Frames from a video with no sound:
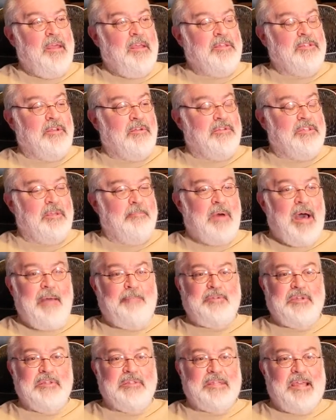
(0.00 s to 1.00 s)
So some
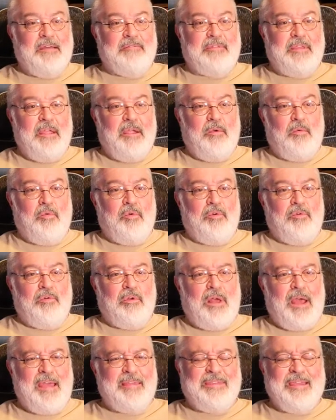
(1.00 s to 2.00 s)
options out there
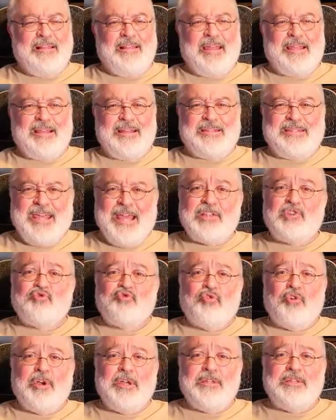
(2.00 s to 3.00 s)
were, I think, like a
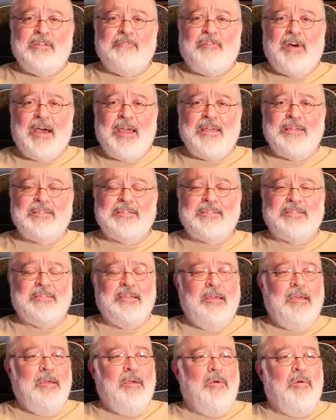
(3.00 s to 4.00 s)
Tetroid
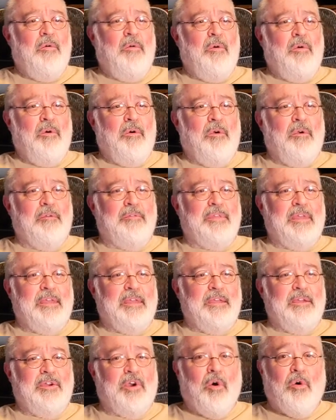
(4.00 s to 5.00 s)
device, or
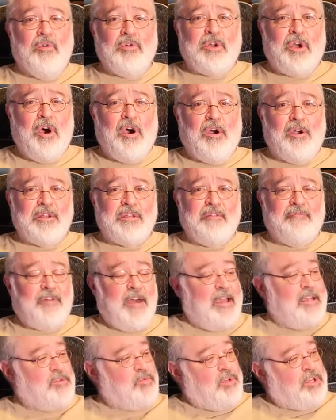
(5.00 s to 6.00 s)
the gold card
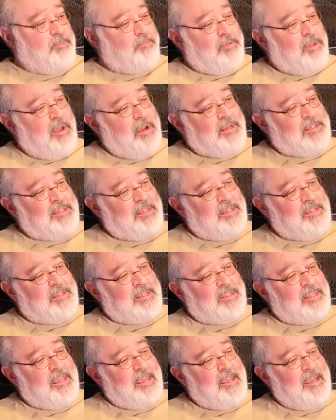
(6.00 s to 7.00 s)
device, which plugs
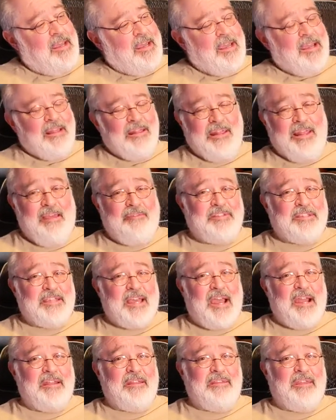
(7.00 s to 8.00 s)
into the left
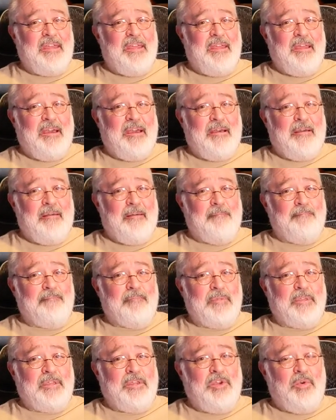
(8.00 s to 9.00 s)
side of the um,
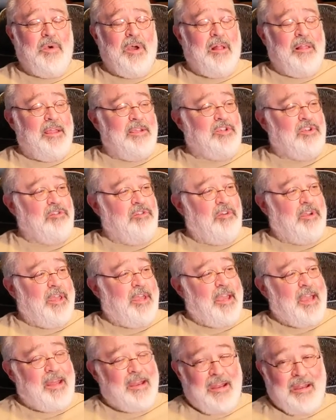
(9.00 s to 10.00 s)
QL as you're
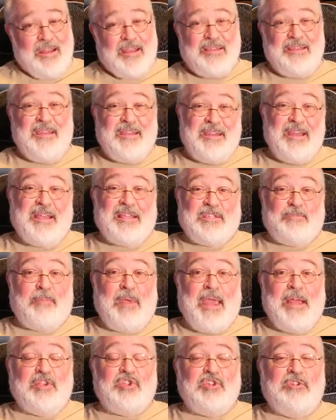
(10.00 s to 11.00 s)
looking at it, an,
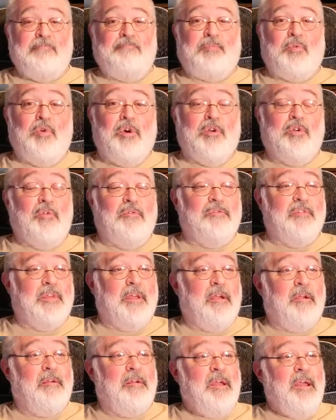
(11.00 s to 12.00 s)
expansion port over
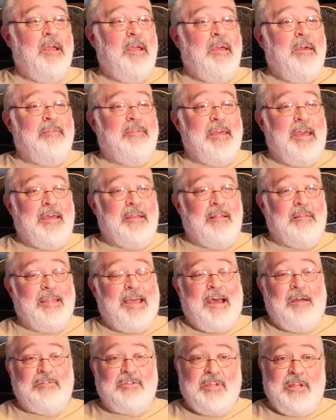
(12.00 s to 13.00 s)
there that
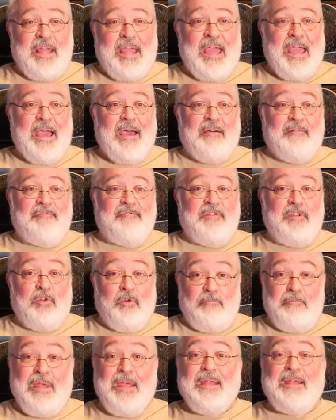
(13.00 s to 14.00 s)
allowed you to have you
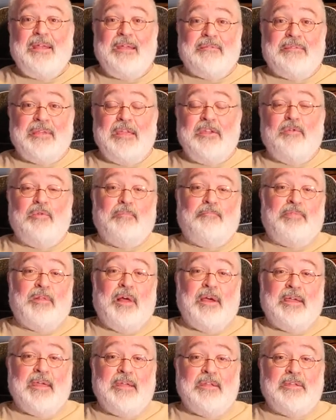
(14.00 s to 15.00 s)
know media that you would
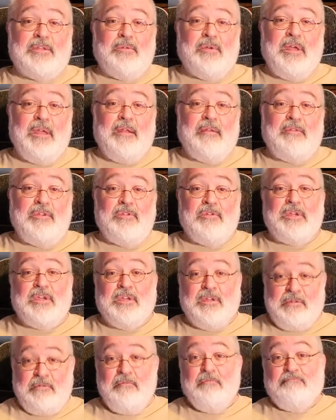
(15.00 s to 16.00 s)
plug into it, and you
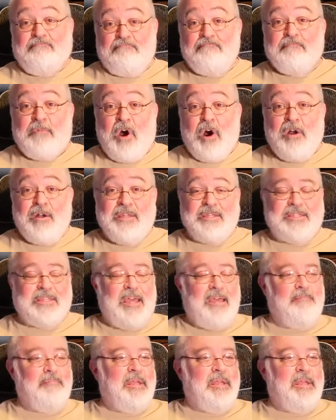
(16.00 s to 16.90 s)
could harness that